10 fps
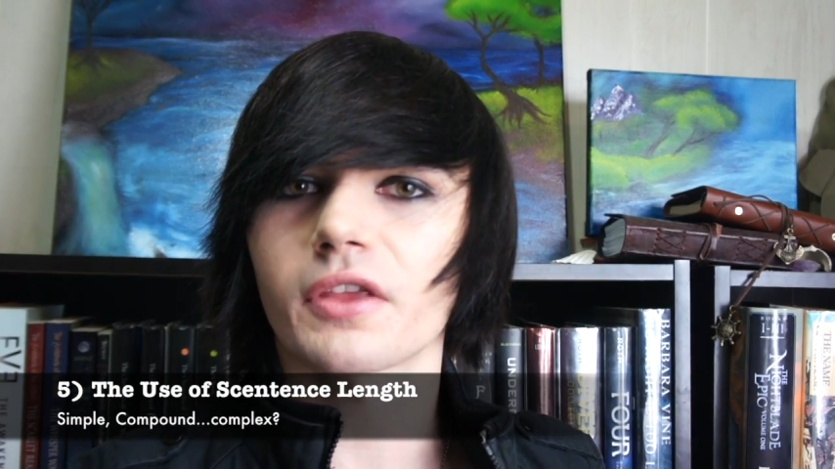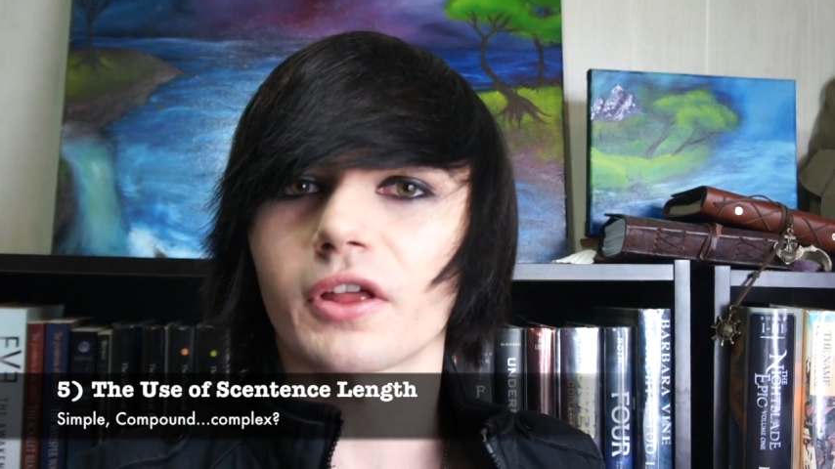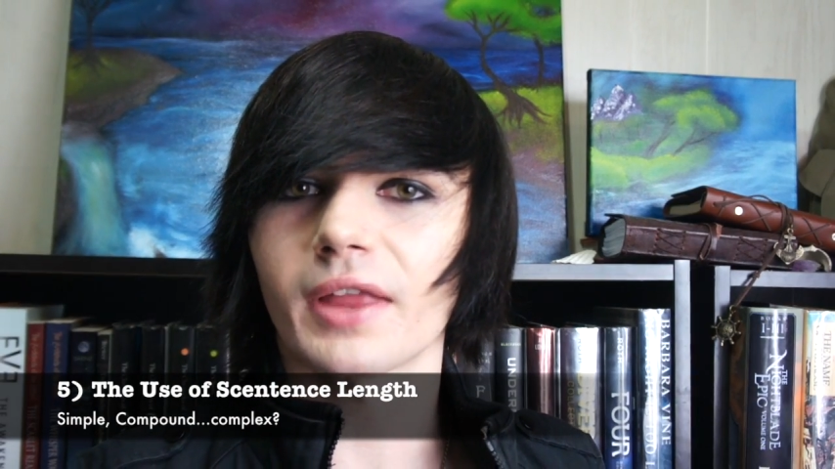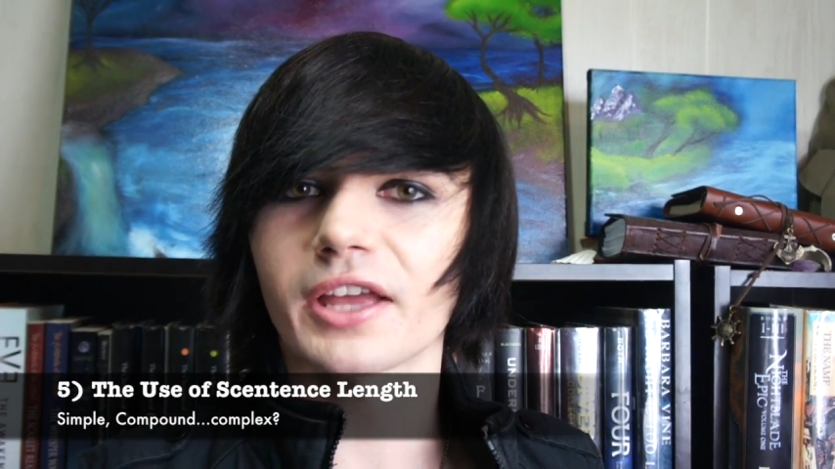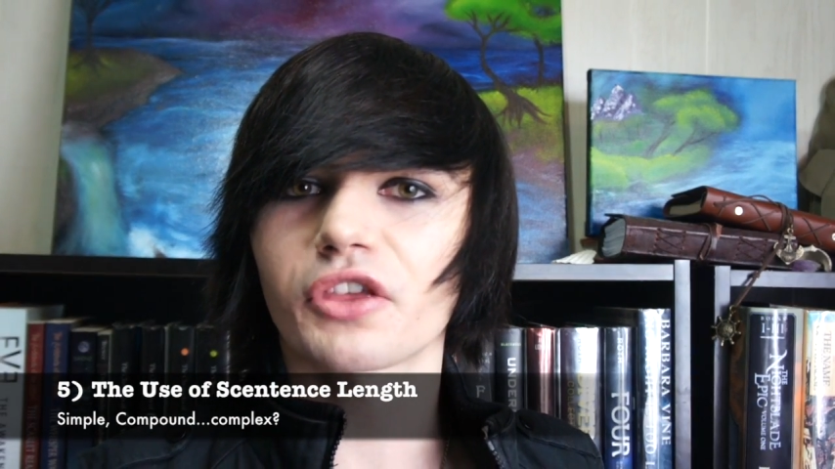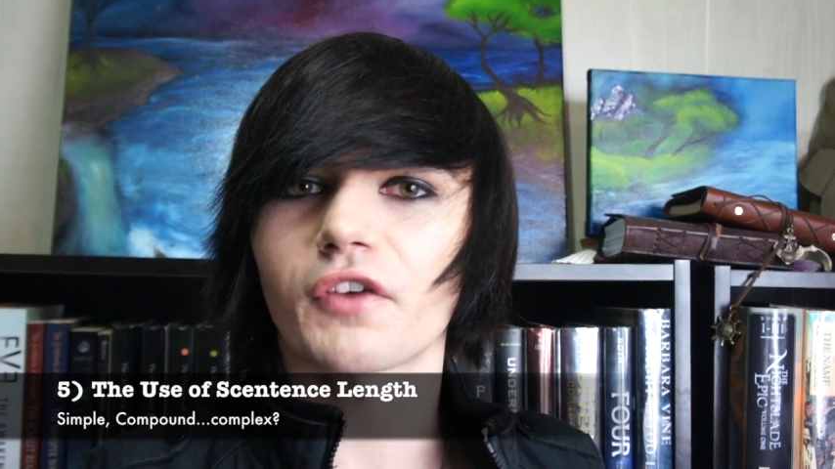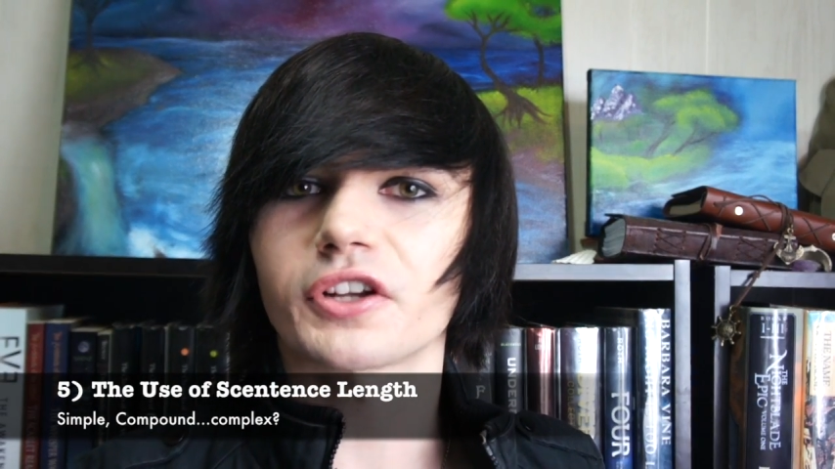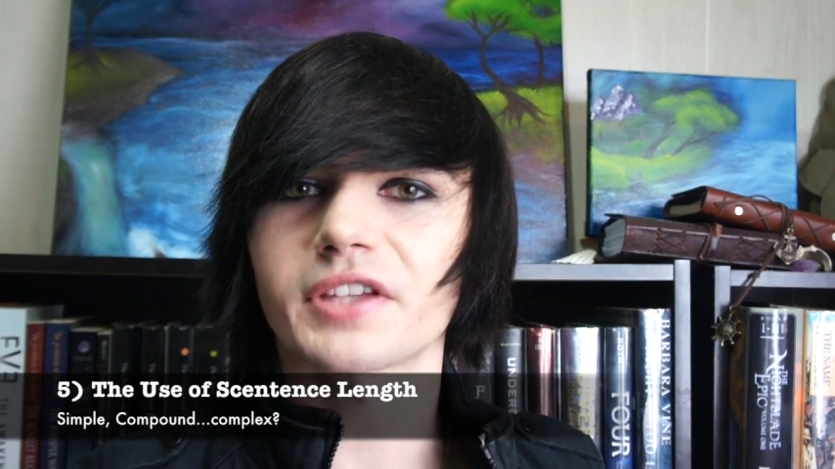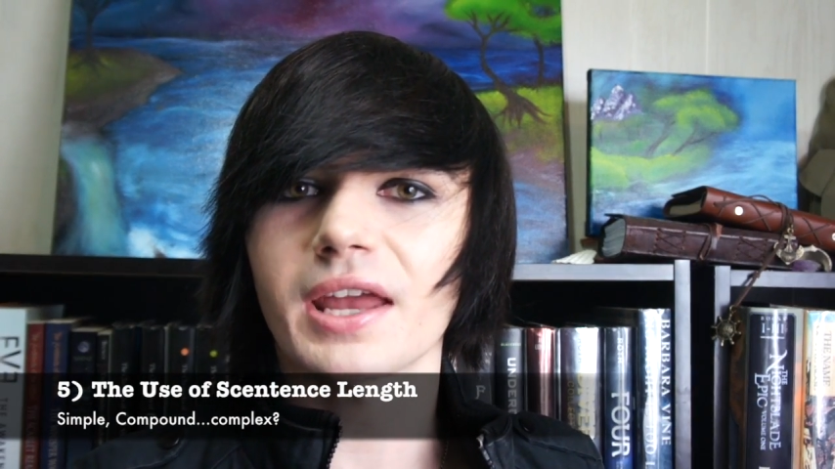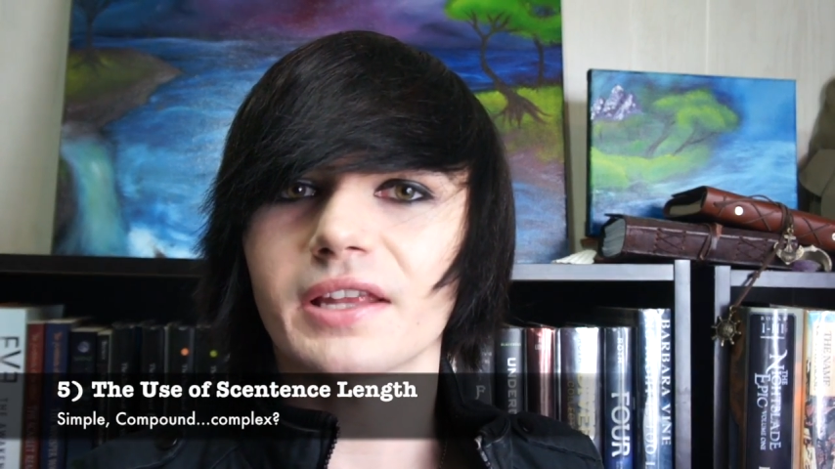the length of
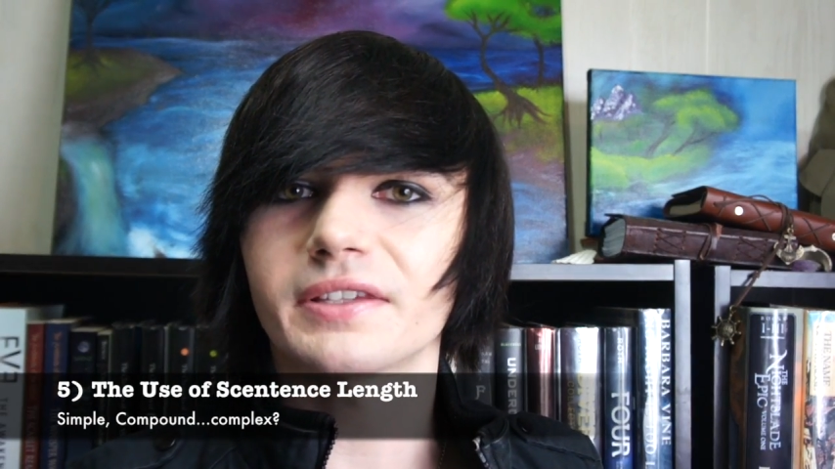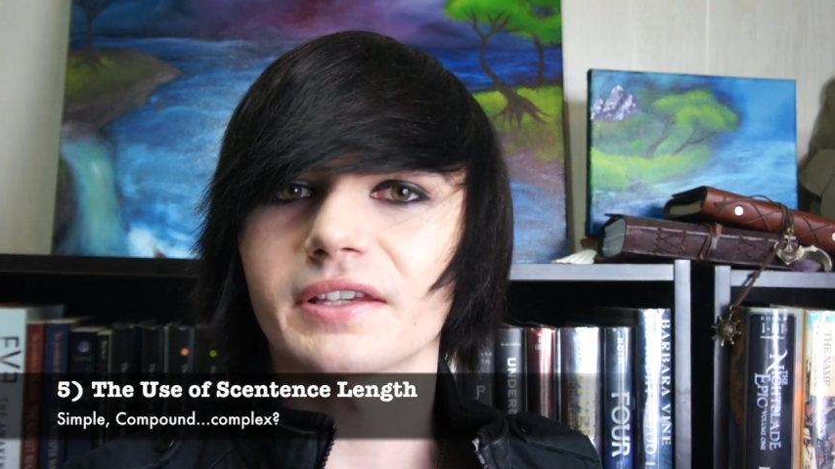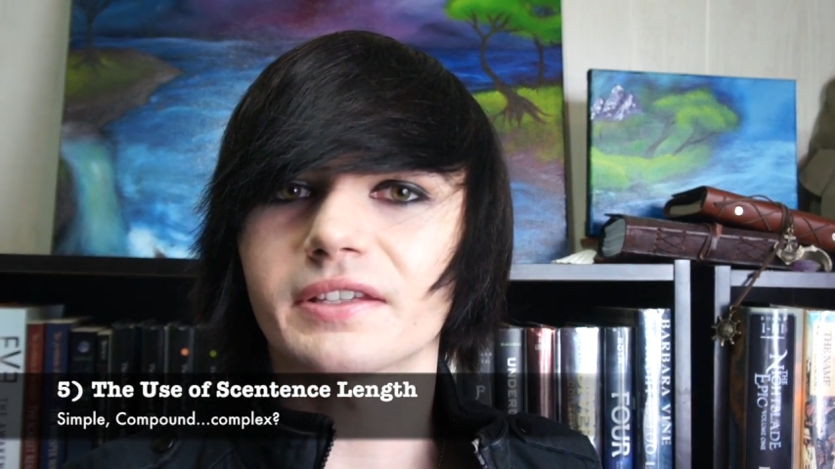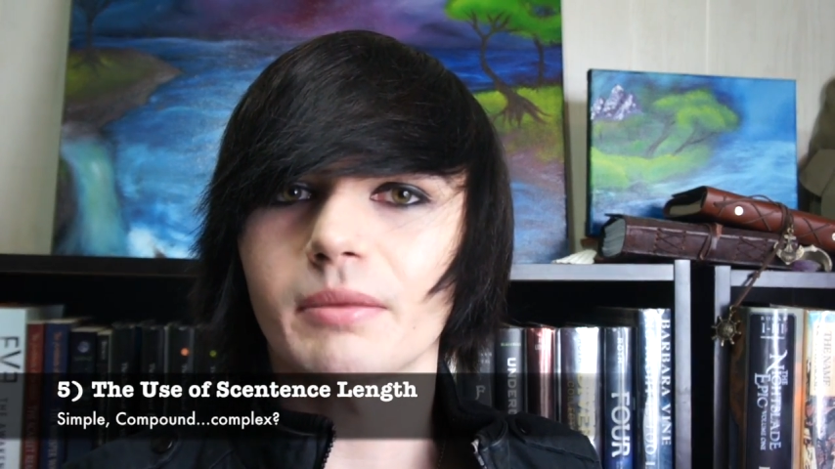our sentences